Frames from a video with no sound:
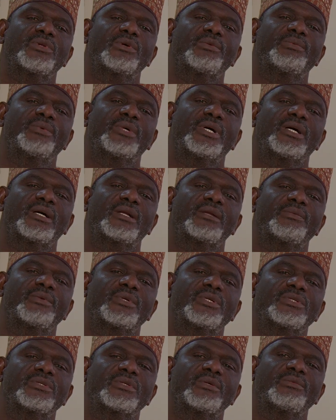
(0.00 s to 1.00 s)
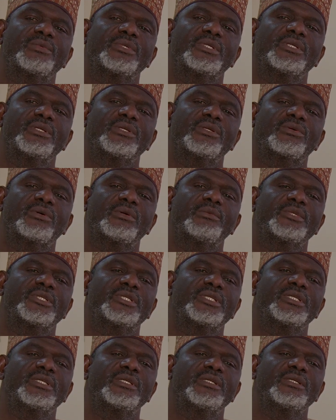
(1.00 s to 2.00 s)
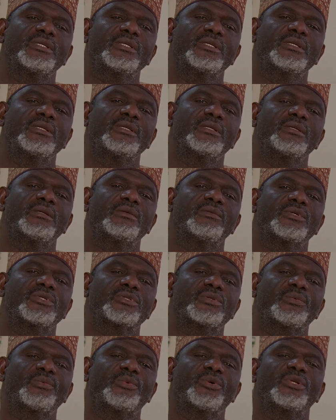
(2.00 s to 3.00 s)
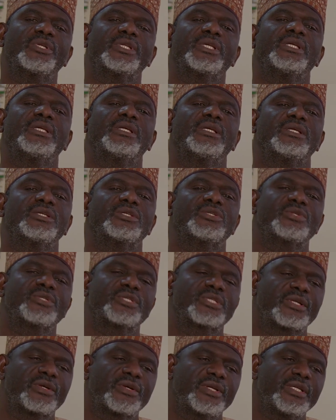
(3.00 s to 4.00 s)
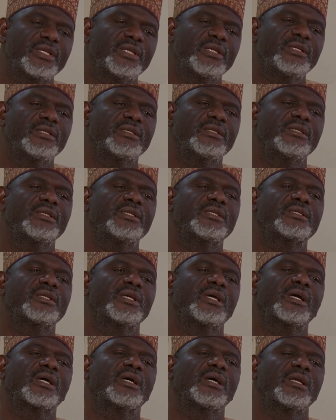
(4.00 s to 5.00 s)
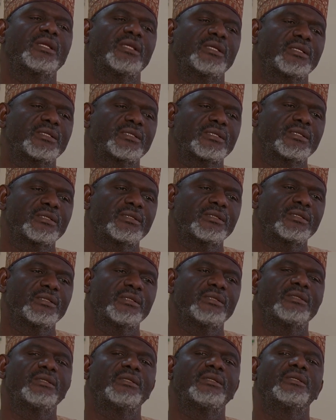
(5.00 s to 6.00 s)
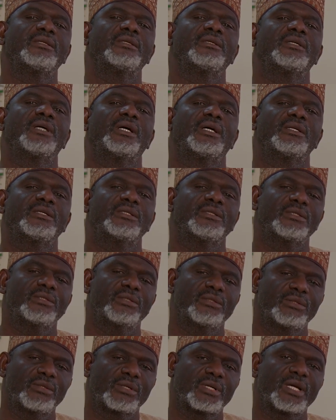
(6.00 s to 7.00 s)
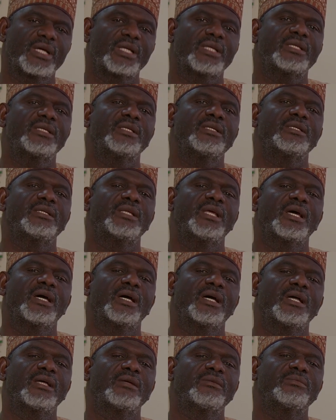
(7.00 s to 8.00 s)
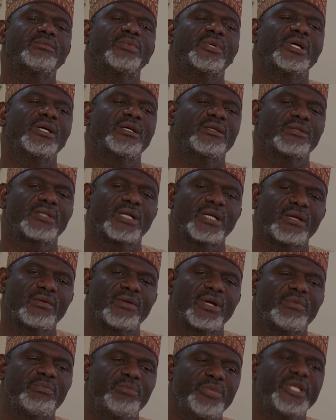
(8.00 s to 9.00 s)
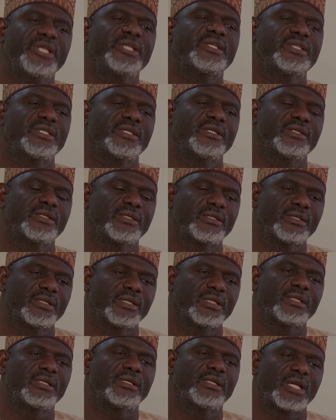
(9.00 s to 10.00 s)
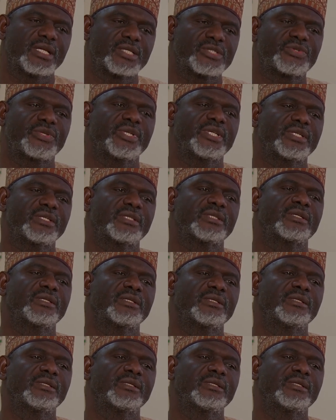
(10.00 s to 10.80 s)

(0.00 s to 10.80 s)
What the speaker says: of reference of the committee was about is to screen these air carriers and look at their ability, their strength.